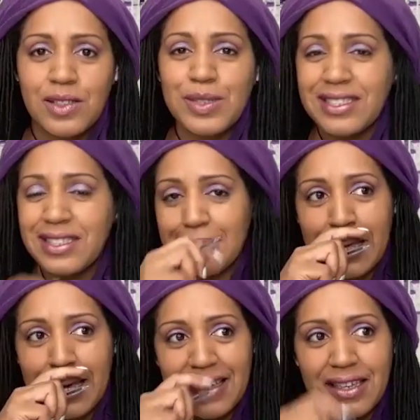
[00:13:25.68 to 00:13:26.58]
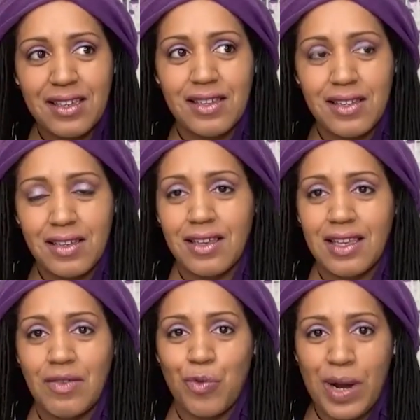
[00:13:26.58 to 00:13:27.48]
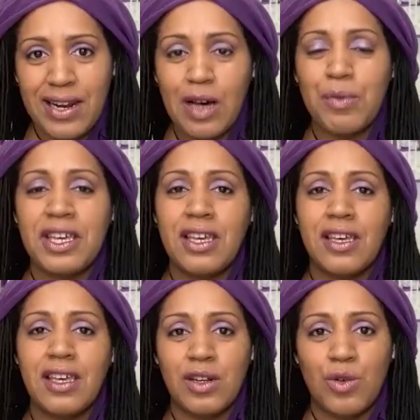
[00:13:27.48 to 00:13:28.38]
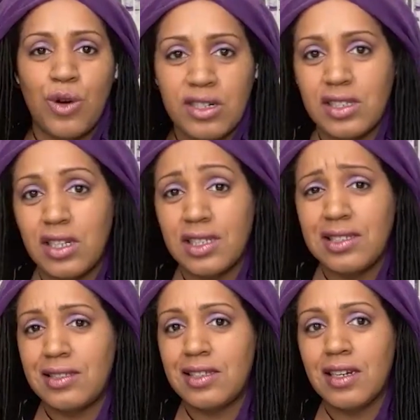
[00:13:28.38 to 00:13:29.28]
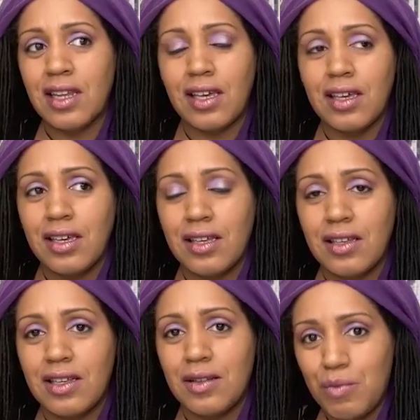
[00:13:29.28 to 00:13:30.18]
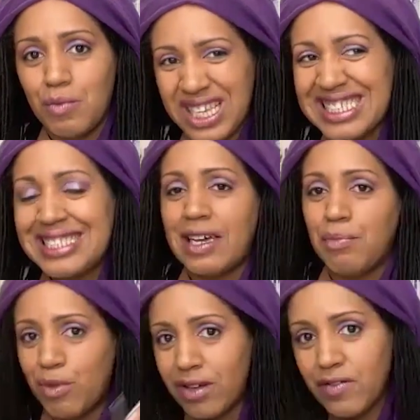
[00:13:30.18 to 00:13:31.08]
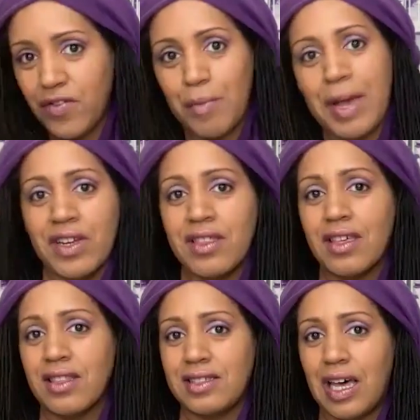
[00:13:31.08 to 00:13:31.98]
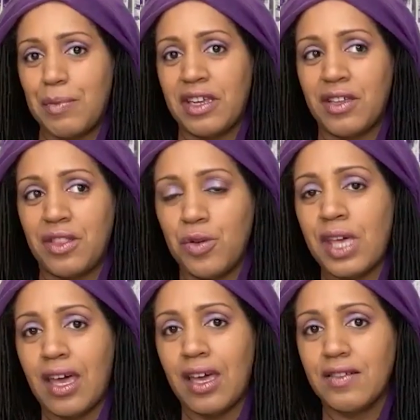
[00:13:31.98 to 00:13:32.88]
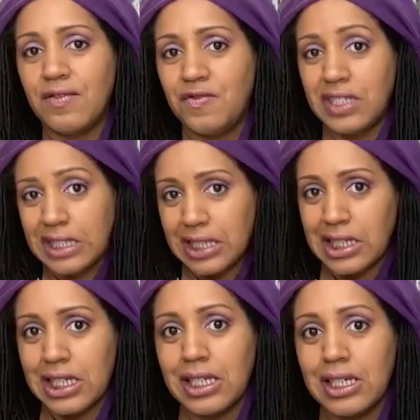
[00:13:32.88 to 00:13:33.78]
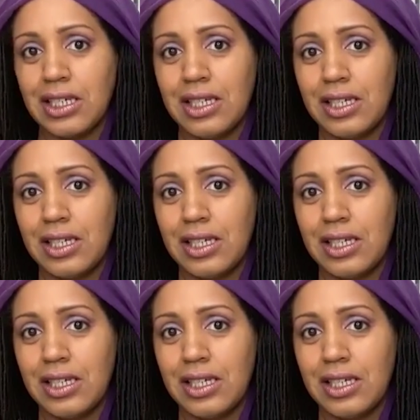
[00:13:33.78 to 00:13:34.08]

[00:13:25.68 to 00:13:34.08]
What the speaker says: So what's it like right now being in quarantine in Sydney, being separate from everything that's happening in the UK physically?